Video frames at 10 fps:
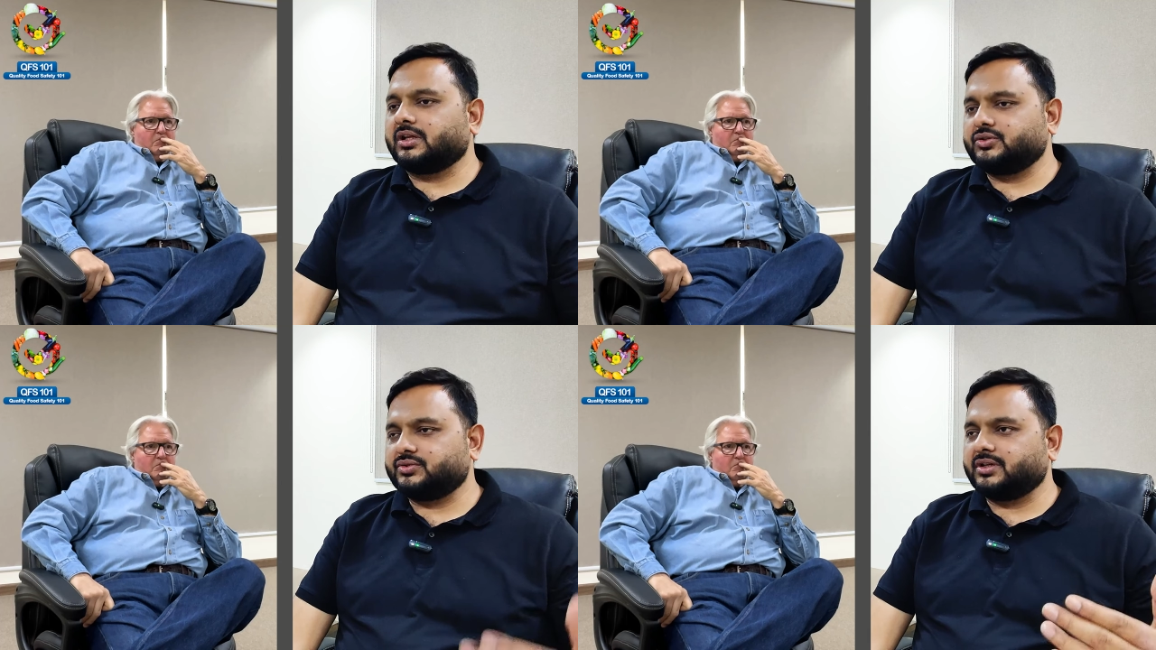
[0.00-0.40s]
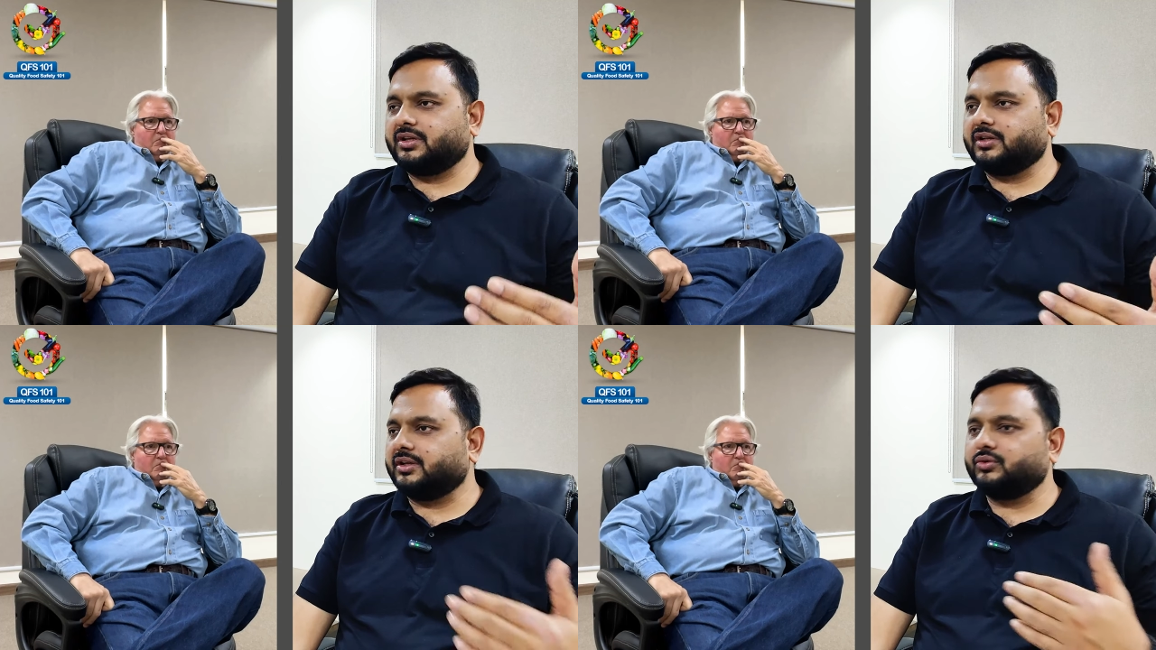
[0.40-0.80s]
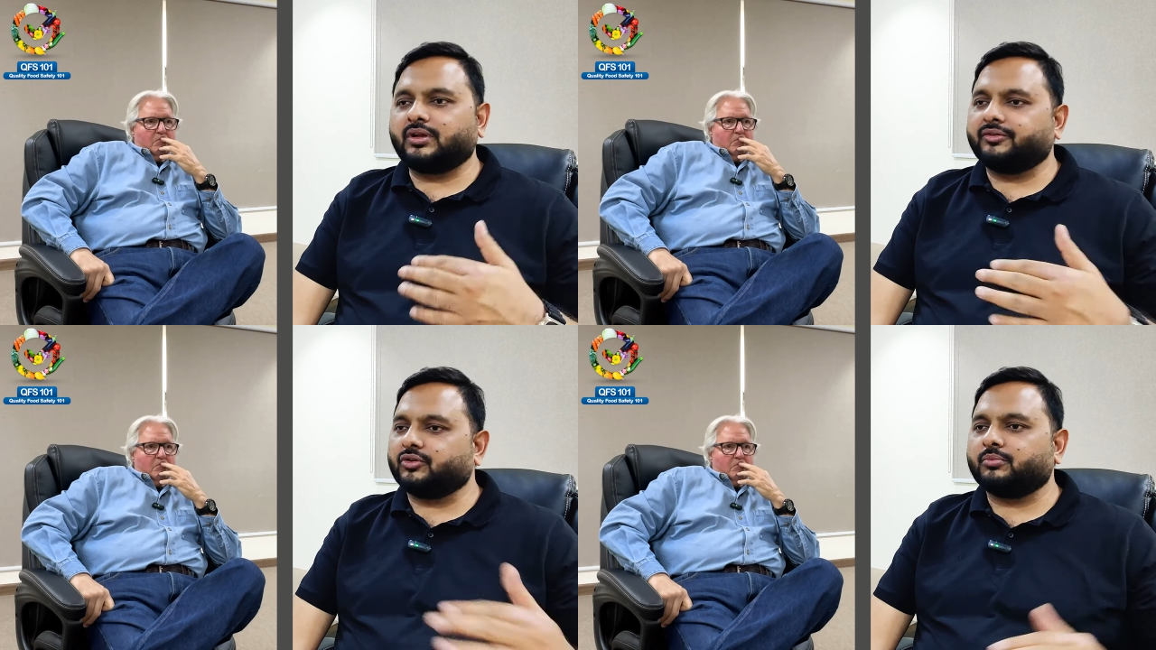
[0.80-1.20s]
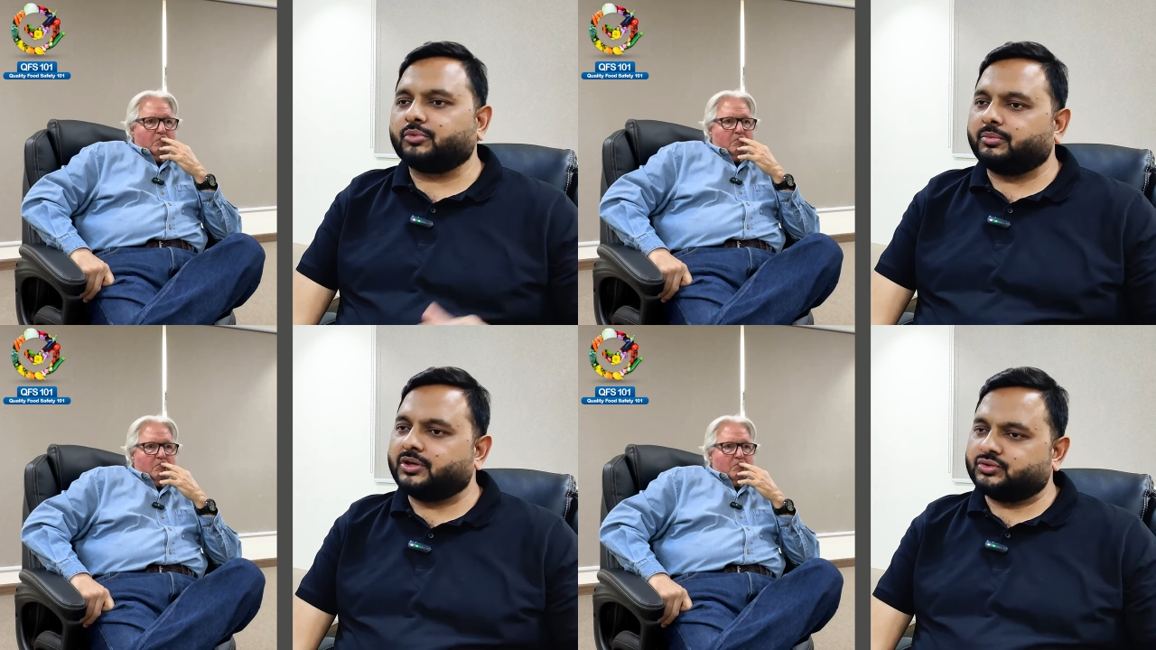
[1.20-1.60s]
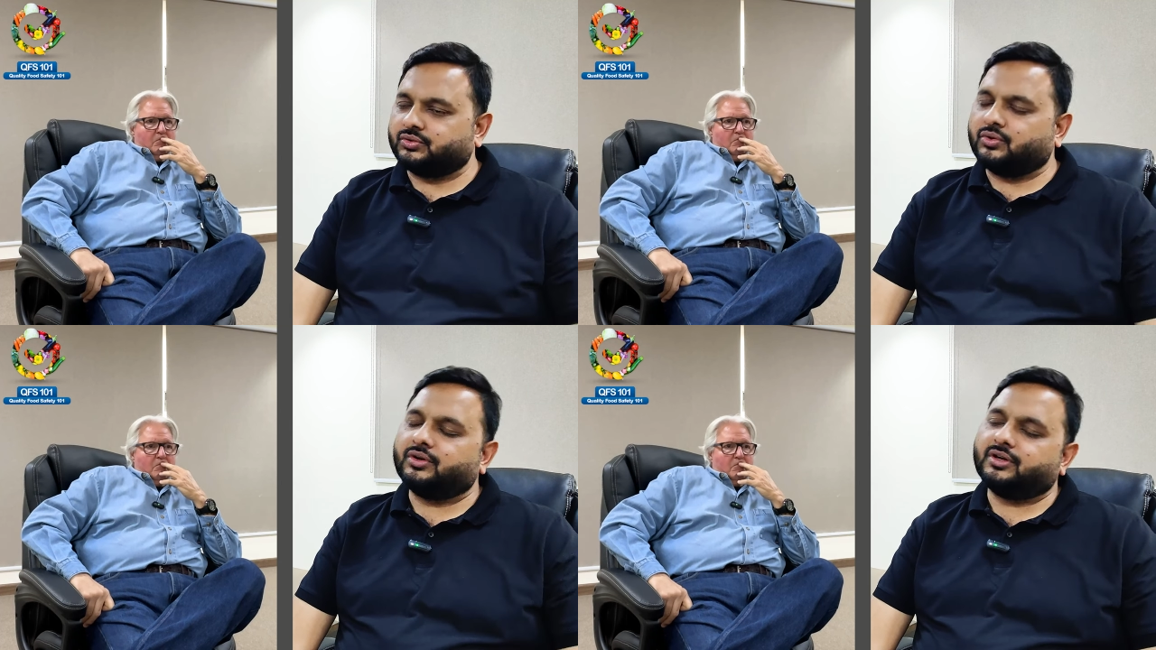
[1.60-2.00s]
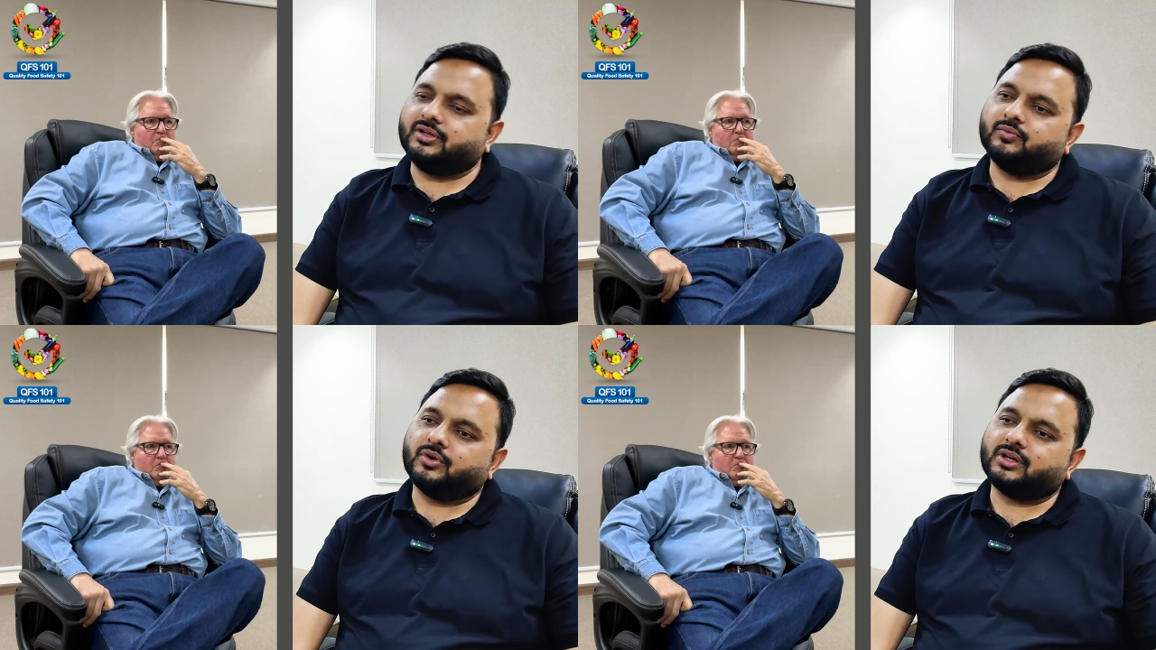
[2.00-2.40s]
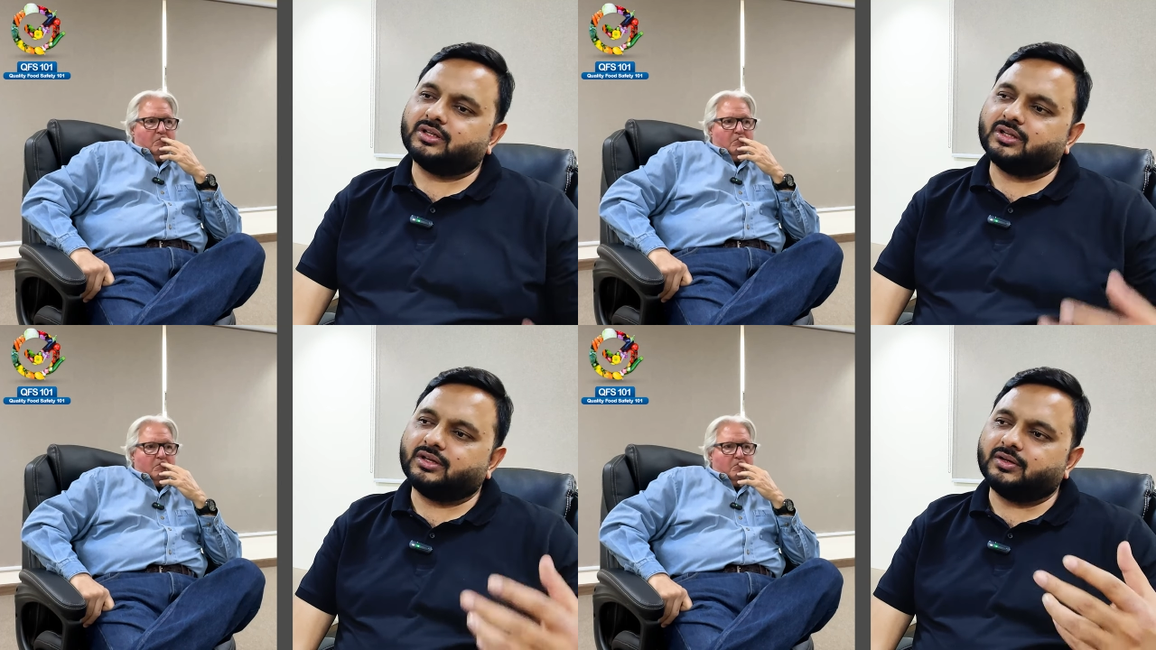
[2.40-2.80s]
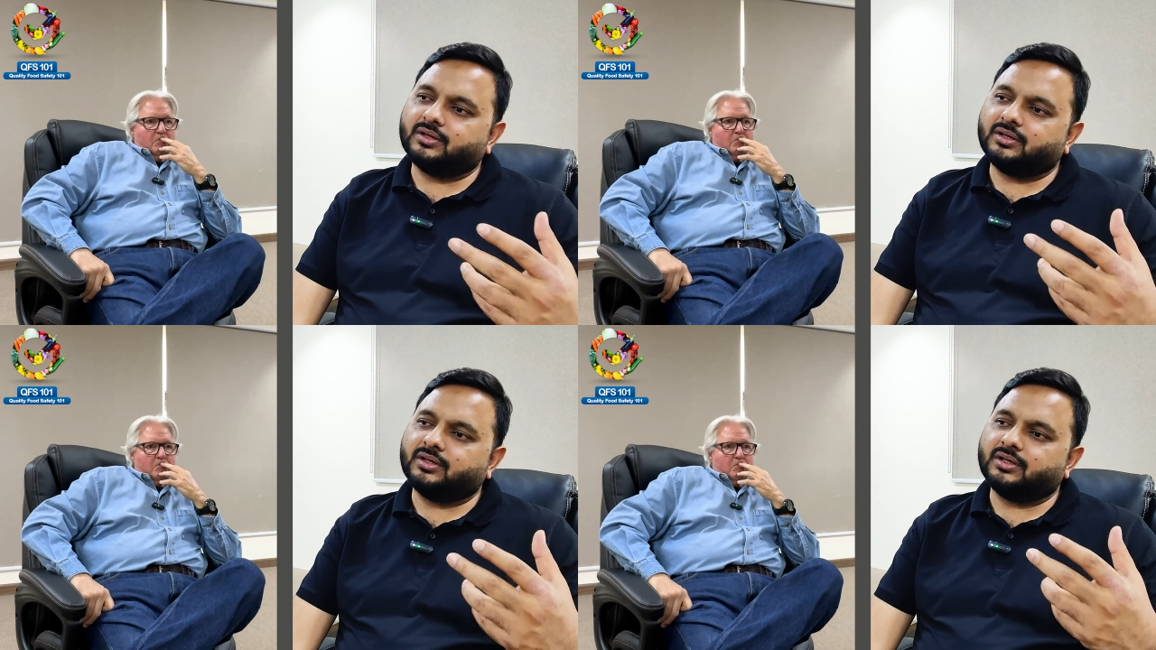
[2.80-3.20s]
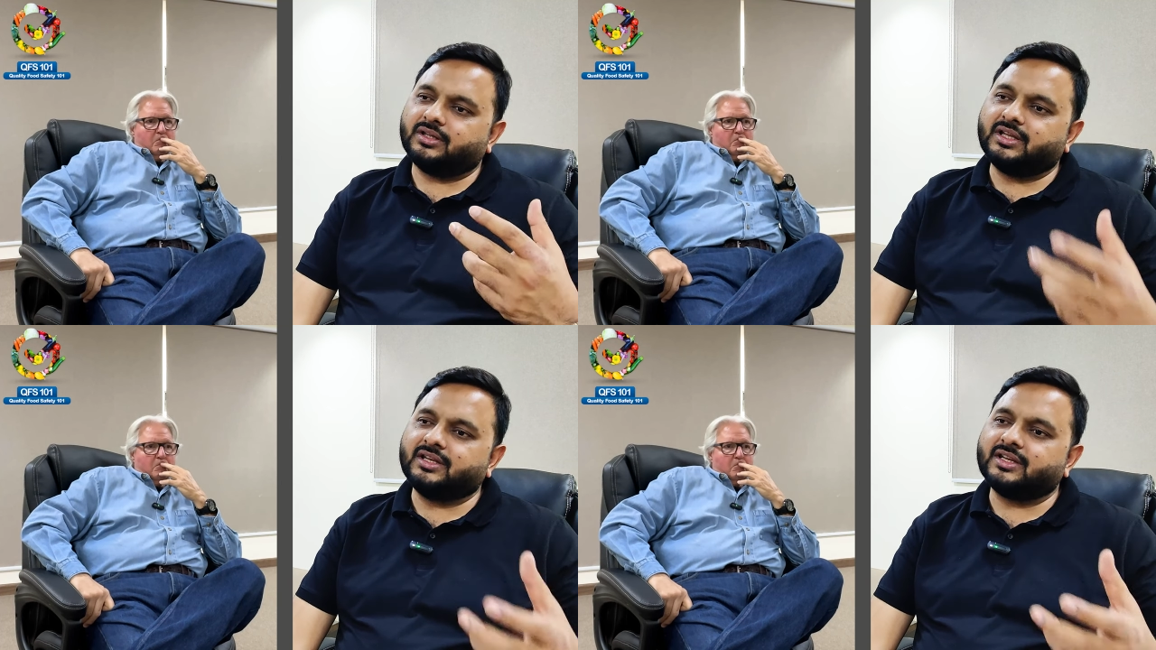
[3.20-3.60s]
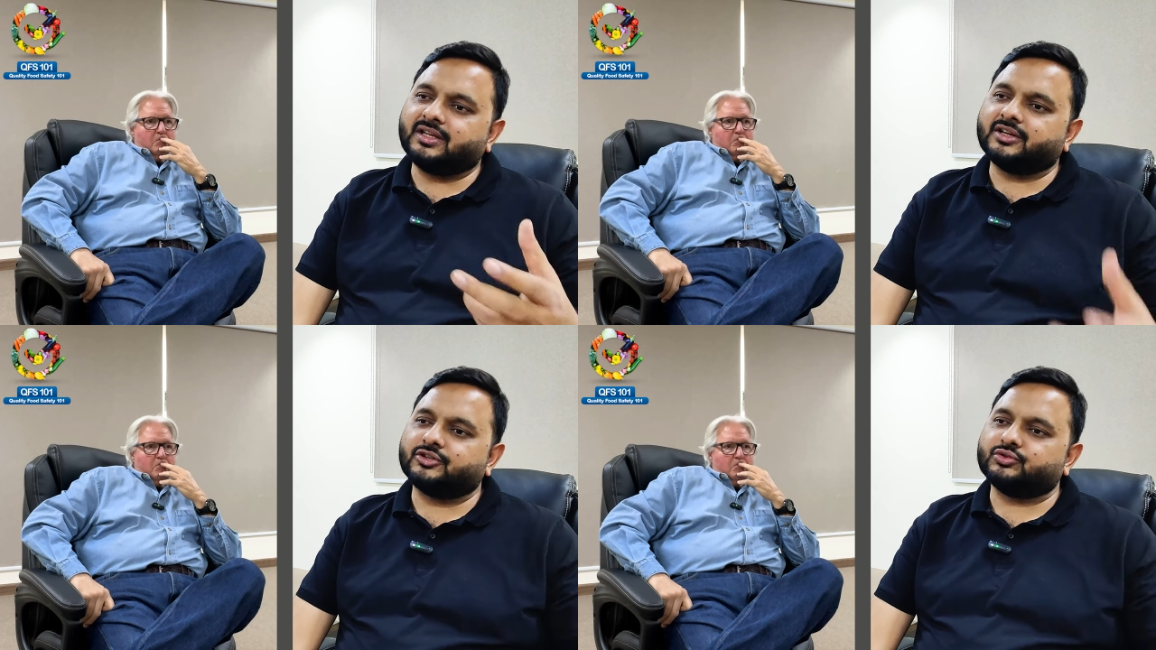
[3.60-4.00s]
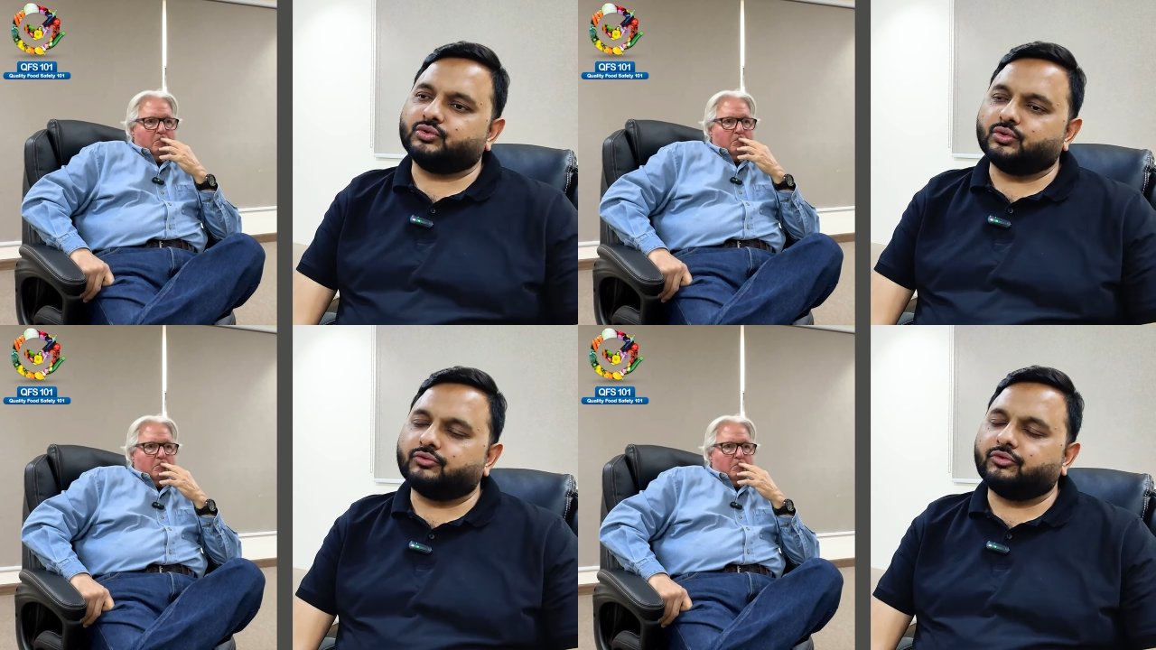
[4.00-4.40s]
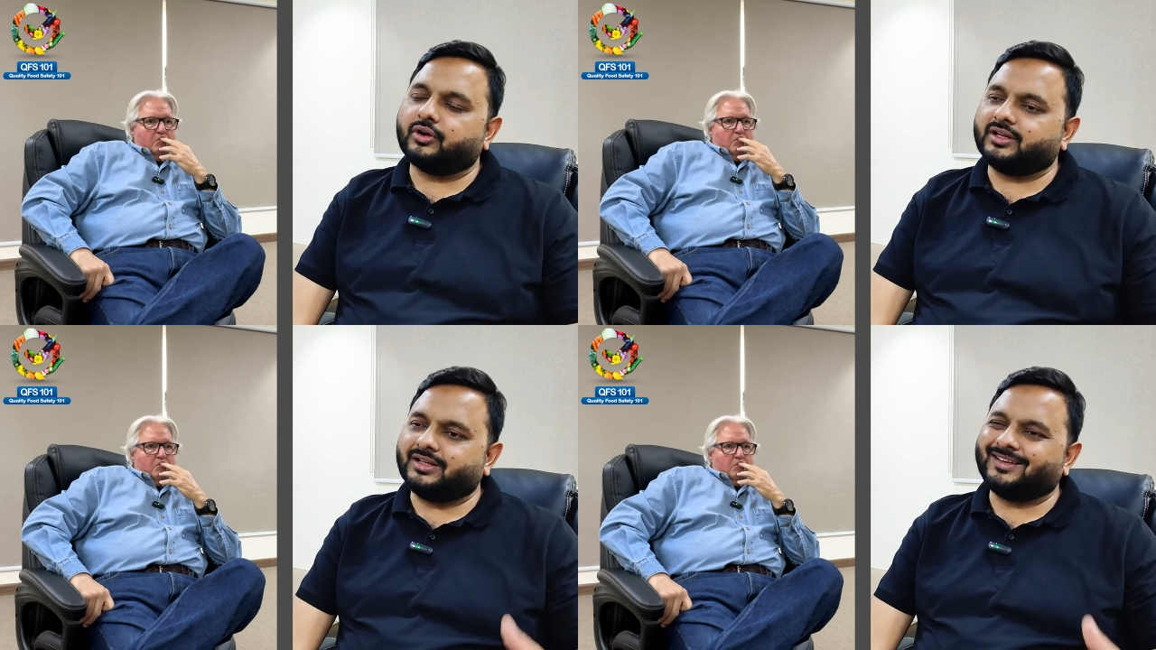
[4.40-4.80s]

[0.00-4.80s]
Speaker 1: as you said earlier you never compromise on quality what are the key indicators you look for in